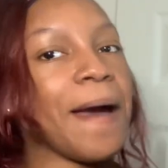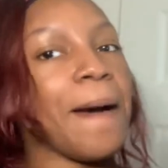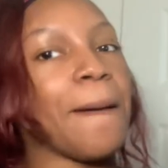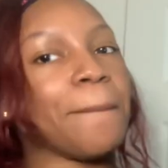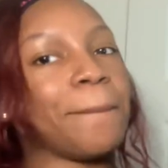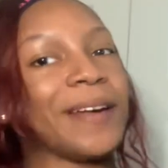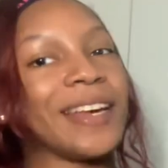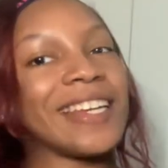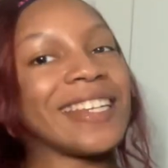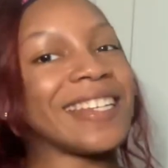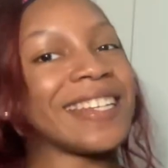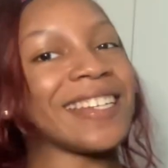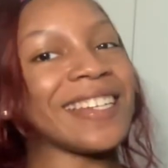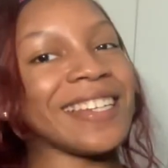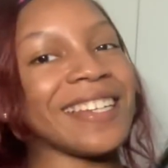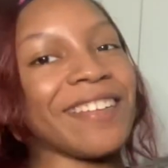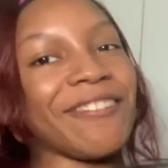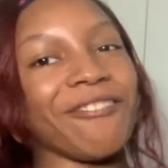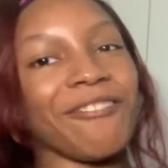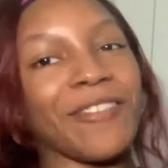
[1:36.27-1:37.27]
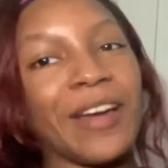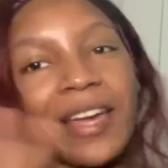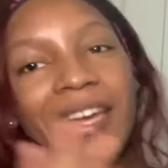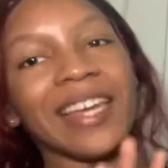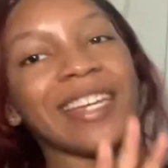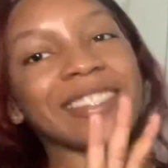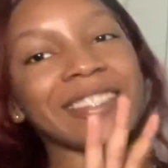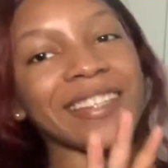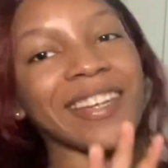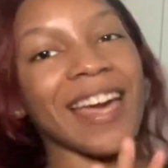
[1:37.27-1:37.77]
But
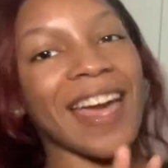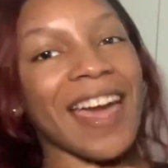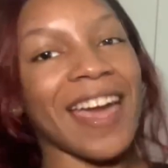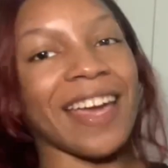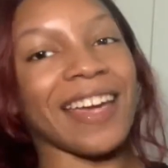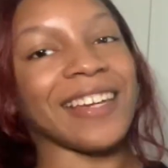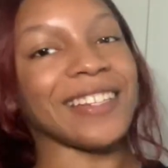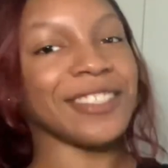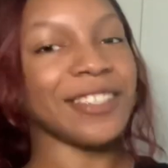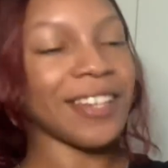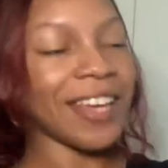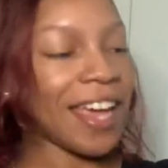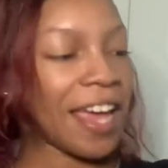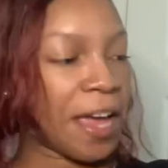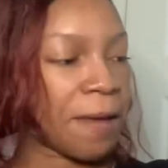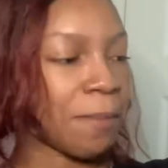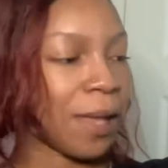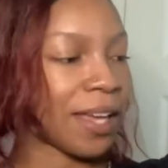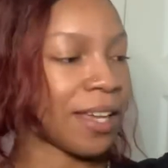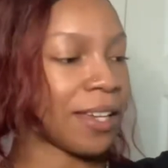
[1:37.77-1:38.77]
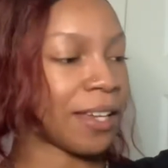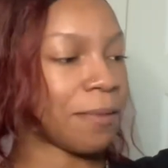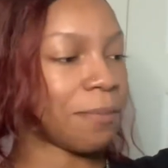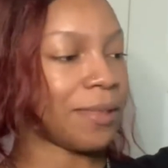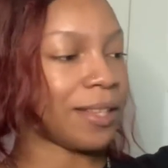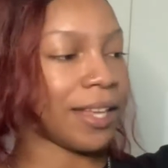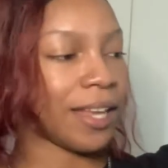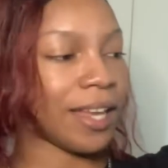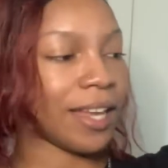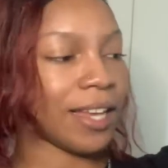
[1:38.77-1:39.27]
it's okay. It's okay. I'm not gonna
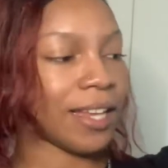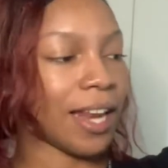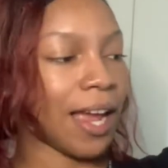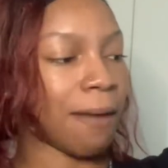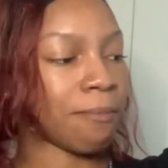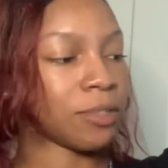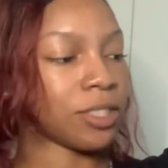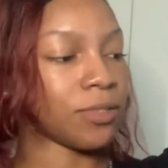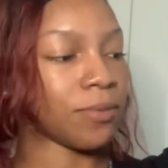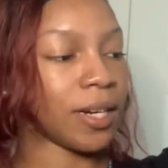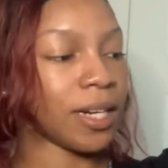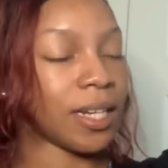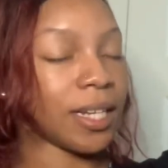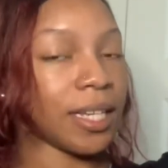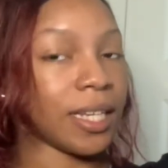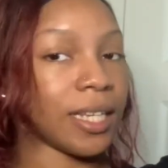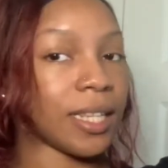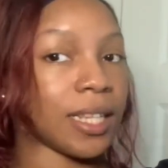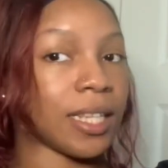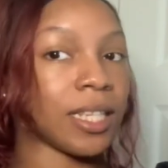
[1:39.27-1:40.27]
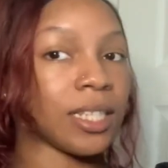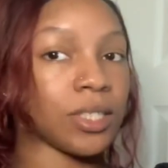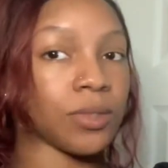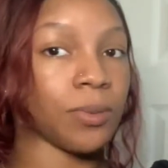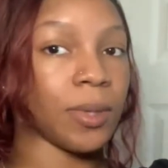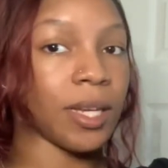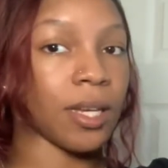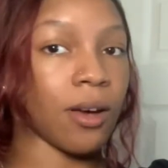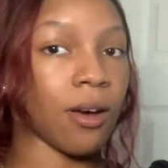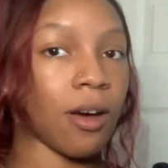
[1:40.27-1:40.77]
complain. I'm just ready to get this
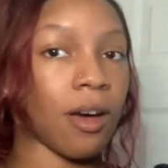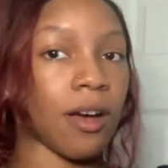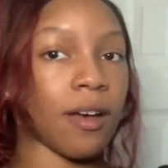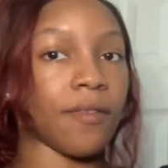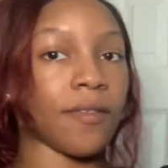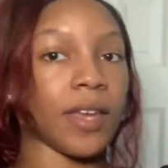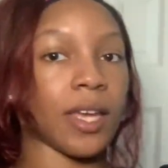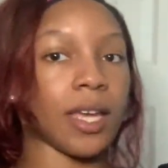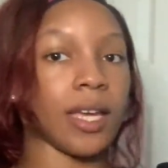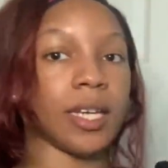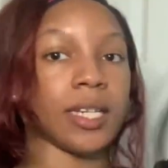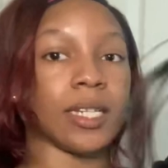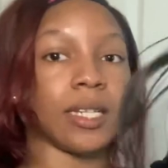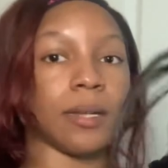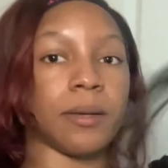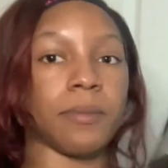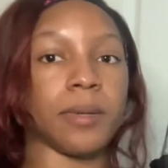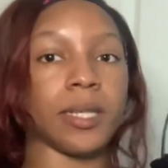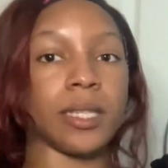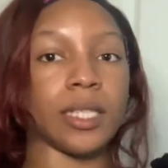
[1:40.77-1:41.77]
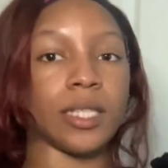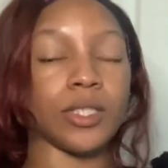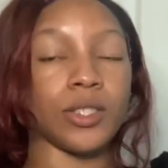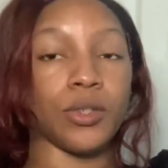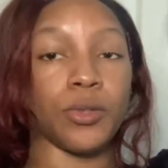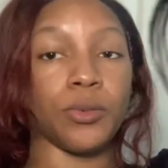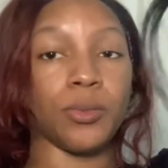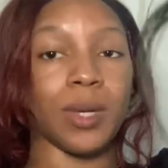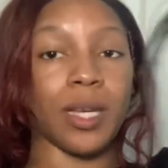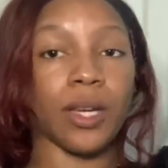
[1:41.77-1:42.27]
wig off and put this
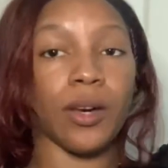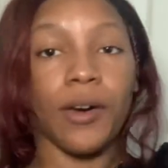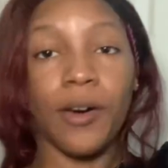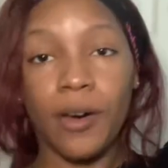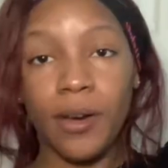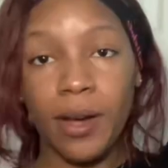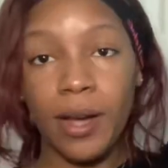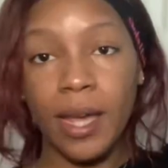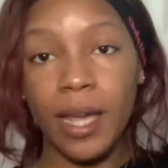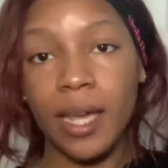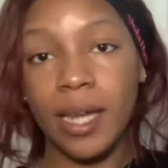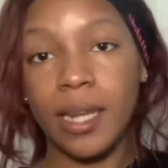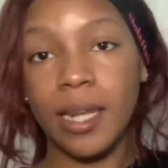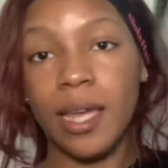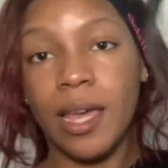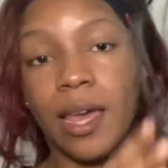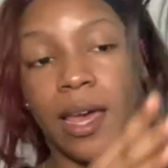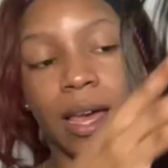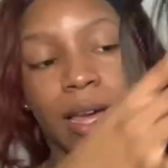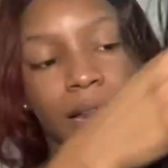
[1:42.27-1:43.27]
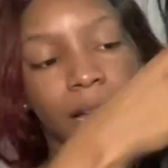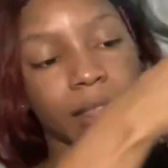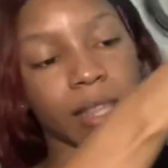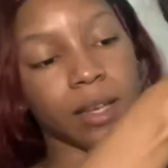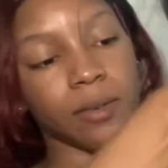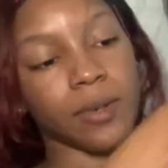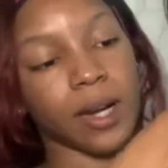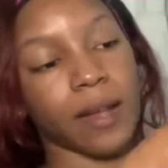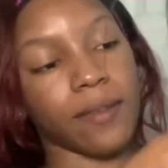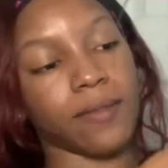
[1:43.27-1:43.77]
new wig on. And I think
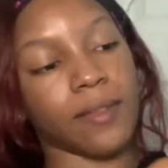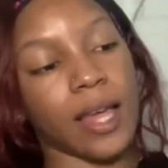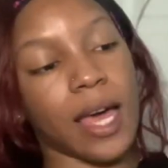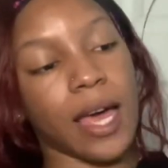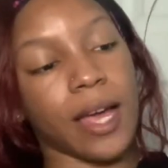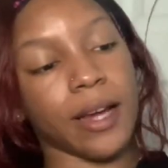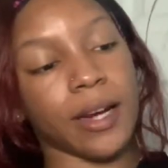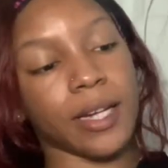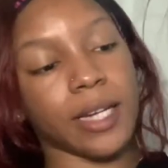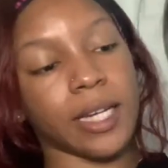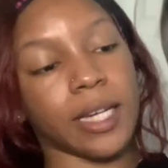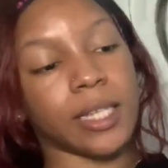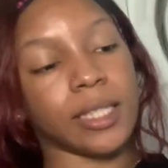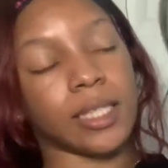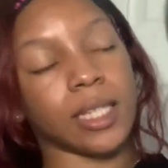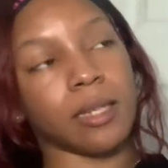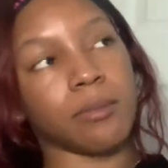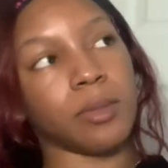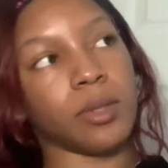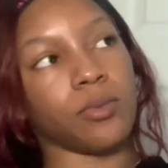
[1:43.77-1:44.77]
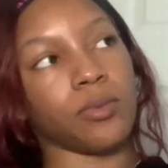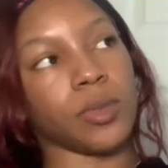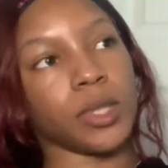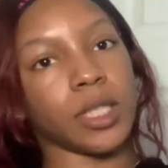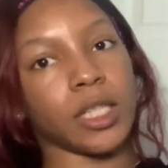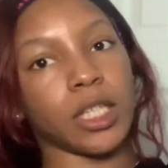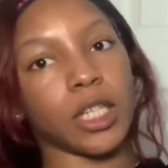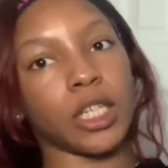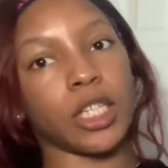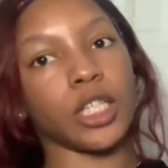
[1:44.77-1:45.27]
when I flat iron it, it's gonna be
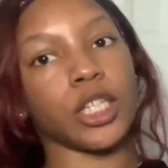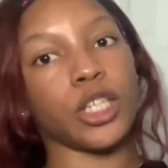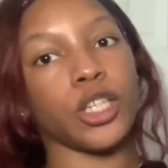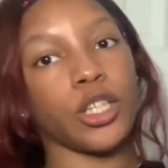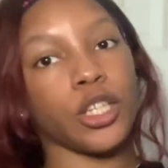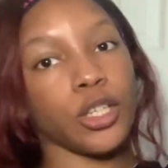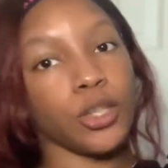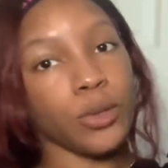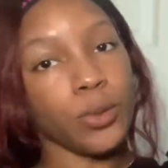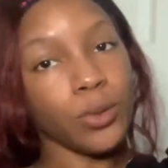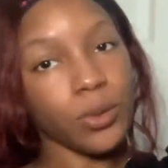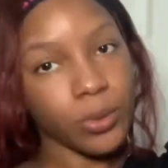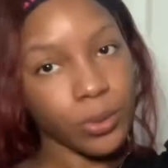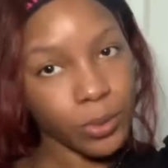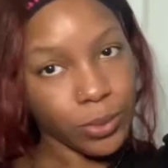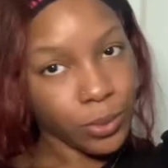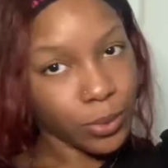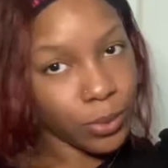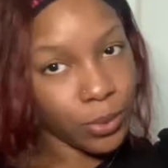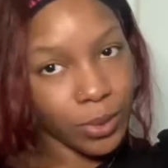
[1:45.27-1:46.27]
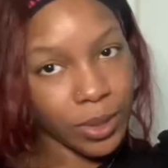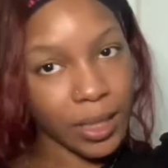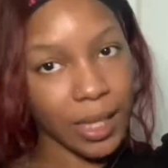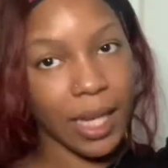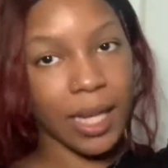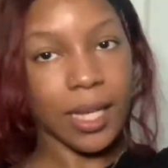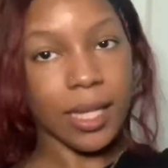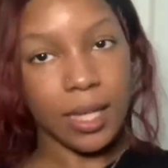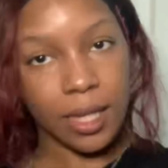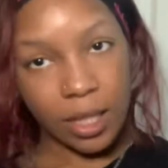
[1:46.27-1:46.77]
really cute.
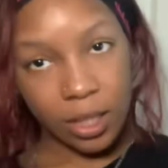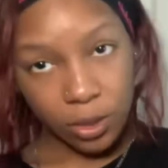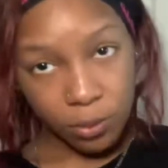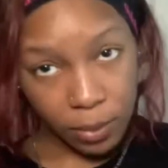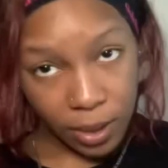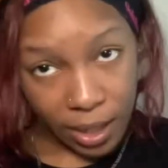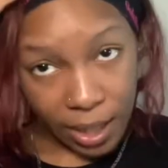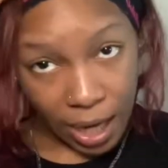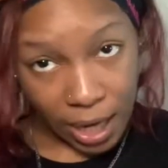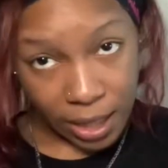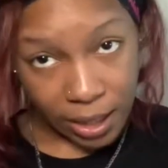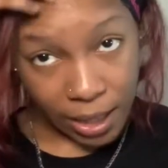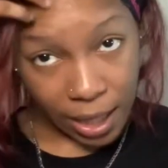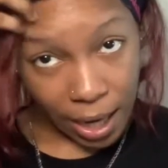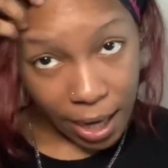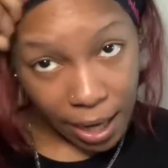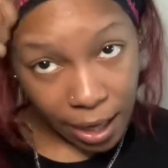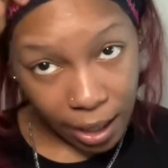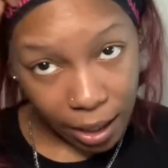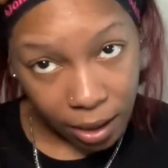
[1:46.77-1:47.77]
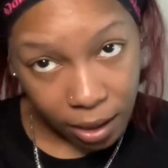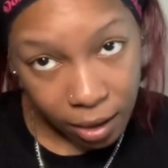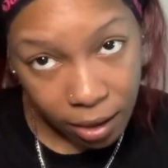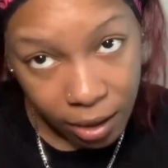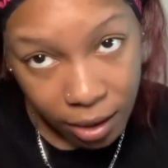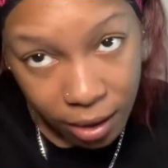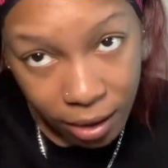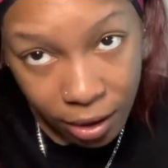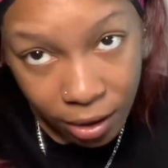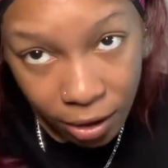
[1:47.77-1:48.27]
And this wig has
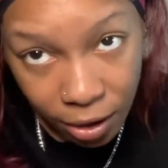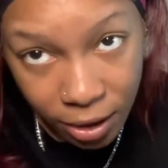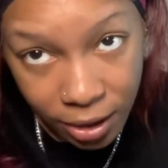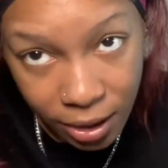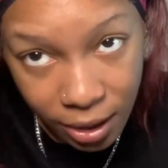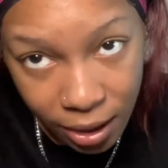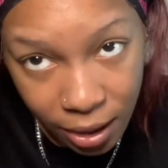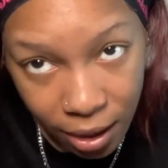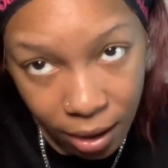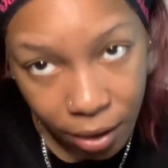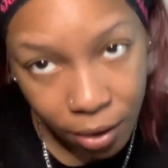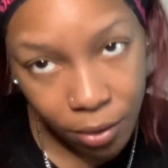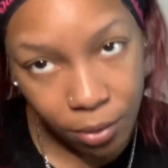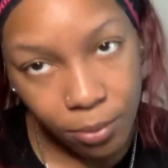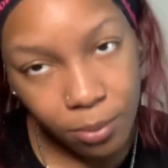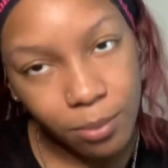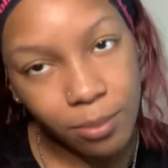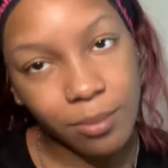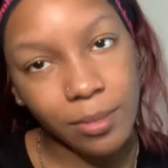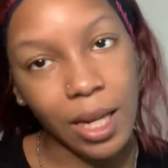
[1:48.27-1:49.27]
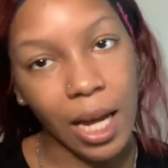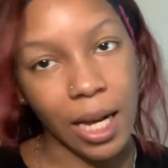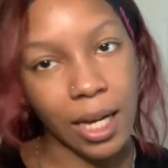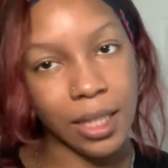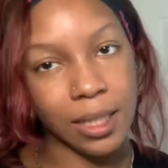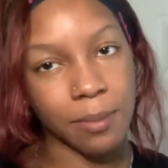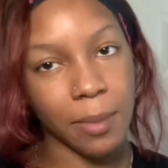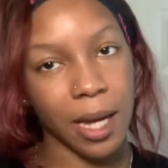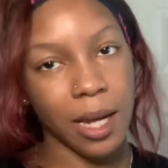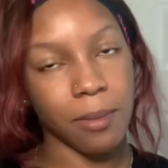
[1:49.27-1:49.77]
can y'all see it? Oh, not
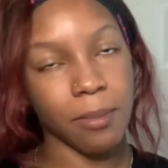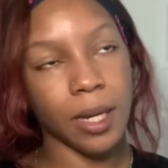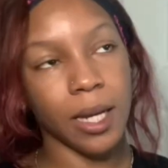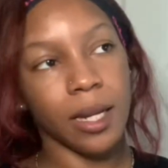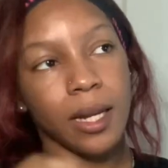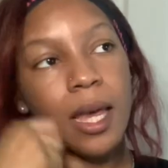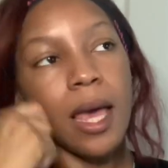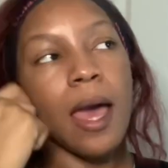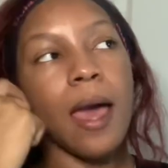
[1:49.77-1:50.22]
because my headband.